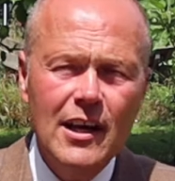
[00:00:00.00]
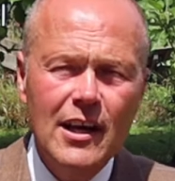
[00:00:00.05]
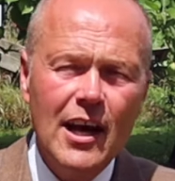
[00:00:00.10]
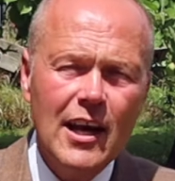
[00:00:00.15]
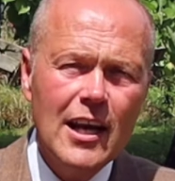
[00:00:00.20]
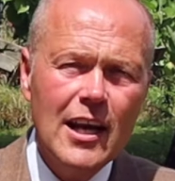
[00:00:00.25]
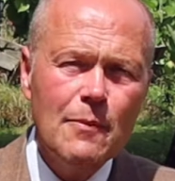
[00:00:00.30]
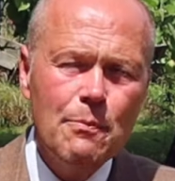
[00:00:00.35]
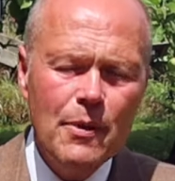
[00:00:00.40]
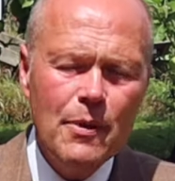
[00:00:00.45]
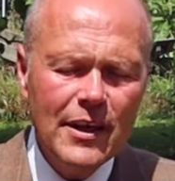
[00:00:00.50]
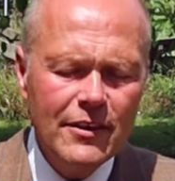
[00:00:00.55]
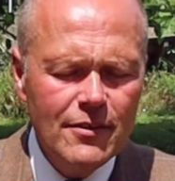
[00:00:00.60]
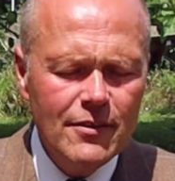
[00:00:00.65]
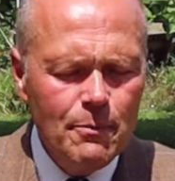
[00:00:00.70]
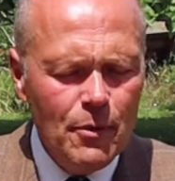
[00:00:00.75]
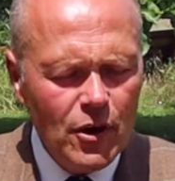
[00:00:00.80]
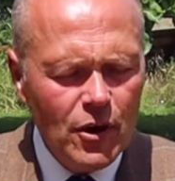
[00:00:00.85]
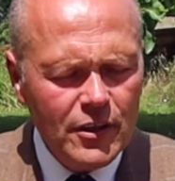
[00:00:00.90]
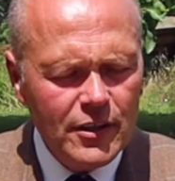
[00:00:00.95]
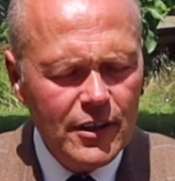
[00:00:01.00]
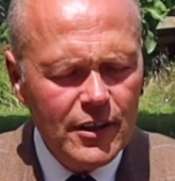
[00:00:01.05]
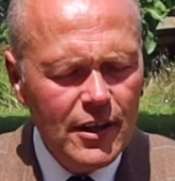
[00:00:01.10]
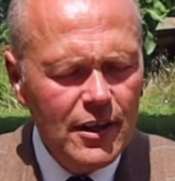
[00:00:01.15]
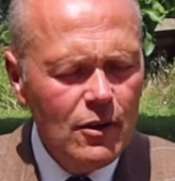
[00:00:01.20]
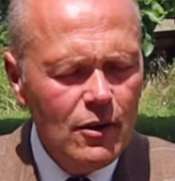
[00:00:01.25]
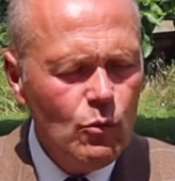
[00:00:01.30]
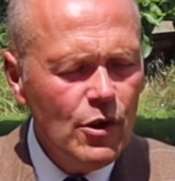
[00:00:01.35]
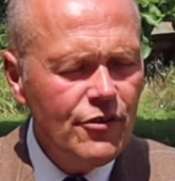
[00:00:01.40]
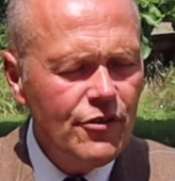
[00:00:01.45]
And I picked a book
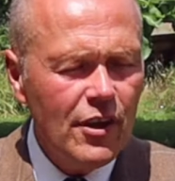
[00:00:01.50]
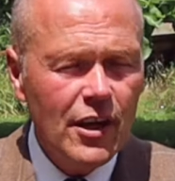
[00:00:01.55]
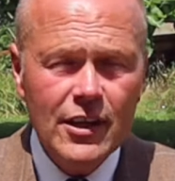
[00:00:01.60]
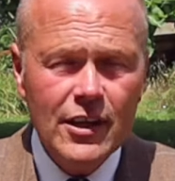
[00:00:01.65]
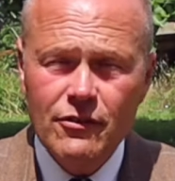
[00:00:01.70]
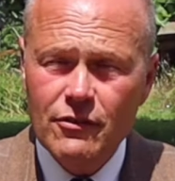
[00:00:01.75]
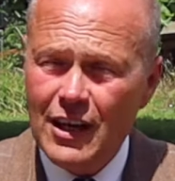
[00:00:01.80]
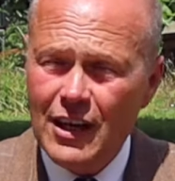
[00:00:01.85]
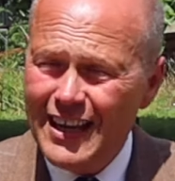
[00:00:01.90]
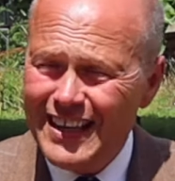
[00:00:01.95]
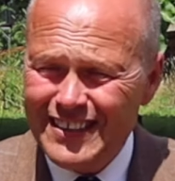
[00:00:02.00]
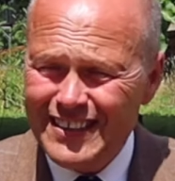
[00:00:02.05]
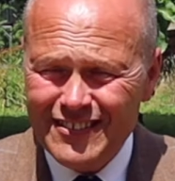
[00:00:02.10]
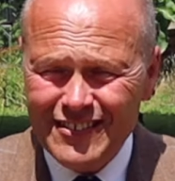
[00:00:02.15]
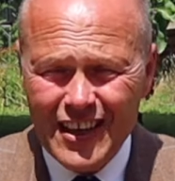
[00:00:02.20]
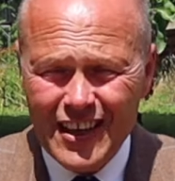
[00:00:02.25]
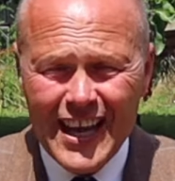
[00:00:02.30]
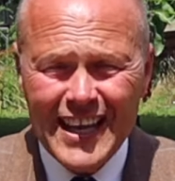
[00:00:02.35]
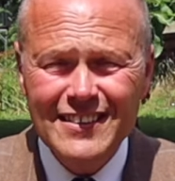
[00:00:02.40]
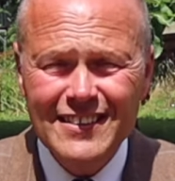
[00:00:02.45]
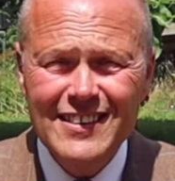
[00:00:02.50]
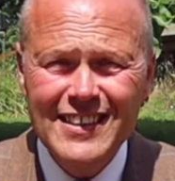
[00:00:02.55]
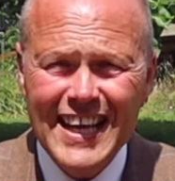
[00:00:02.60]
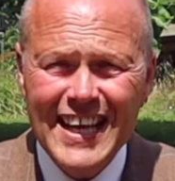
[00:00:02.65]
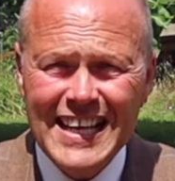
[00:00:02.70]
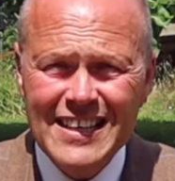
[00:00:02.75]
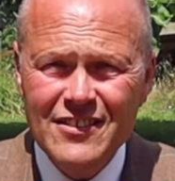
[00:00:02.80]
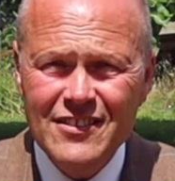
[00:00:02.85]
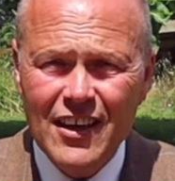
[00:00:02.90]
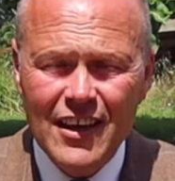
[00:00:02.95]
which I selected
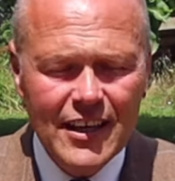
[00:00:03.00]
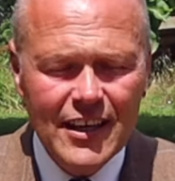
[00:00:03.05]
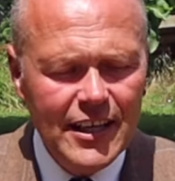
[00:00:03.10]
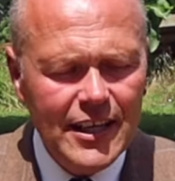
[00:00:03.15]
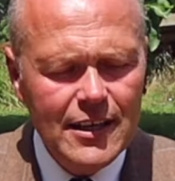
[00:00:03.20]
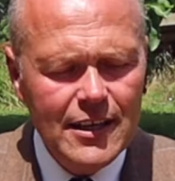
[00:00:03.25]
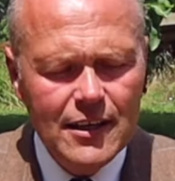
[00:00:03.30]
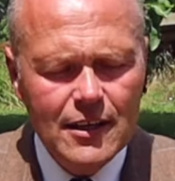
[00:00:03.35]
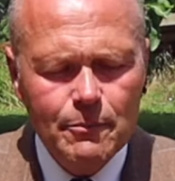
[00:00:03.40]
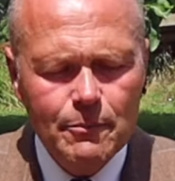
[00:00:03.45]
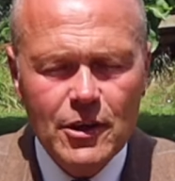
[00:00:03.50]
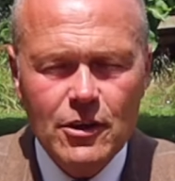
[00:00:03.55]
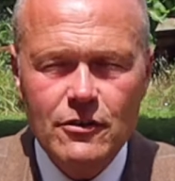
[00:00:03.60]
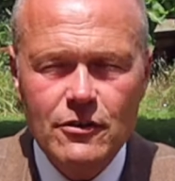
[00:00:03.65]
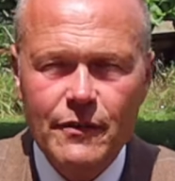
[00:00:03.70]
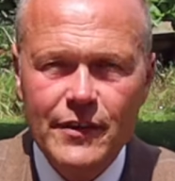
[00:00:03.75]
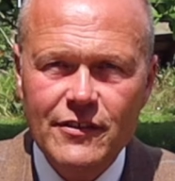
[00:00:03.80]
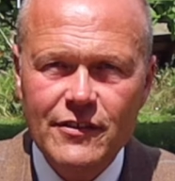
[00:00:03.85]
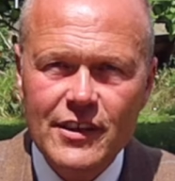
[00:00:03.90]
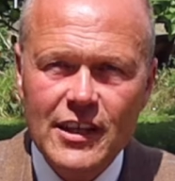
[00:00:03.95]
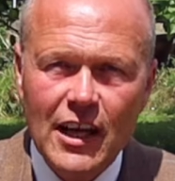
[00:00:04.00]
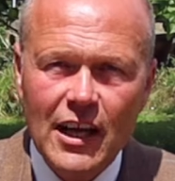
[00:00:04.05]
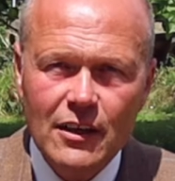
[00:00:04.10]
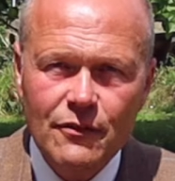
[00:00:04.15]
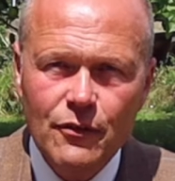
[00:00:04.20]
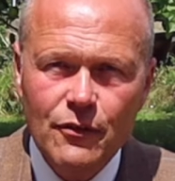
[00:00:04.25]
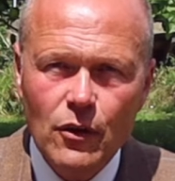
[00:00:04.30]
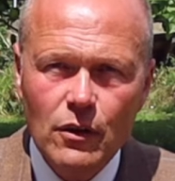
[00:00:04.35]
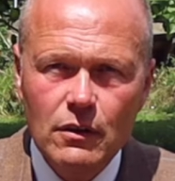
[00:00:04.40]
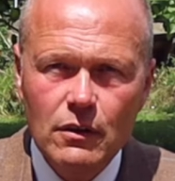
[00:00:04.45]
entirely because of its
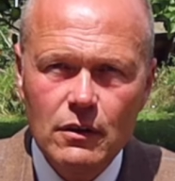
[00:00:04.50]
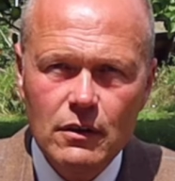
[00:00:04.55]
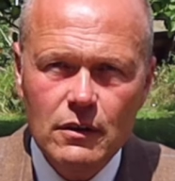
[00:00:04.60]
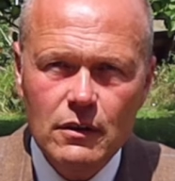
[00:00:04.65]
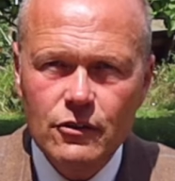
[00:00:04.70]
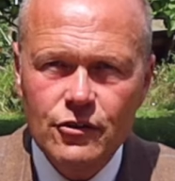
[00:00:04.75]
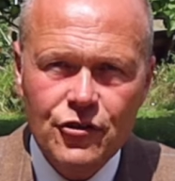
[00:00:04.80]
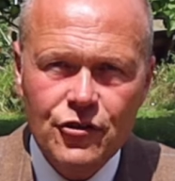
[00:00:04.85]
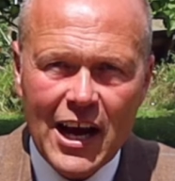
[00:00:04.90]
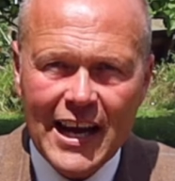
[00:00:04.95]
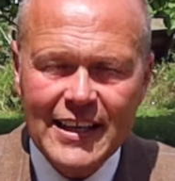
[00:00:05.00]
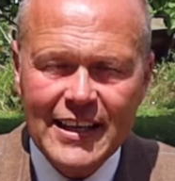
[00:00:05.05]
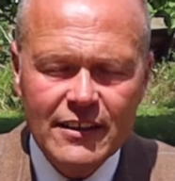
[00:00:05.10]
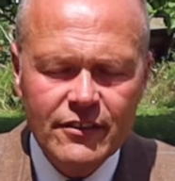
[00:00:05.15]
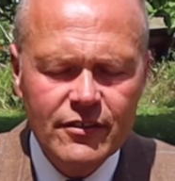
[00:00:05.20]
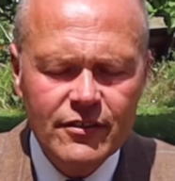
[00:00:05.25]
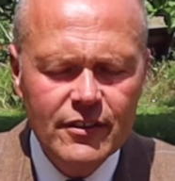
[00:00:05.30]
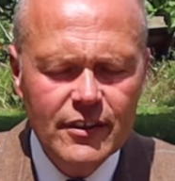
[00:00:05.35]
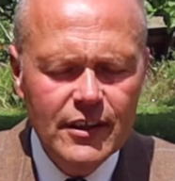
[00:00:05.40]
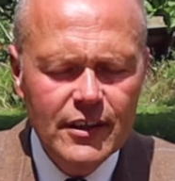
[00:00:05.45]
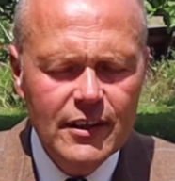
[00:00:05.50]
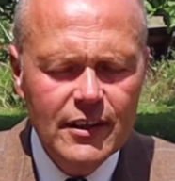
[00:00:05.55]
colourful jacket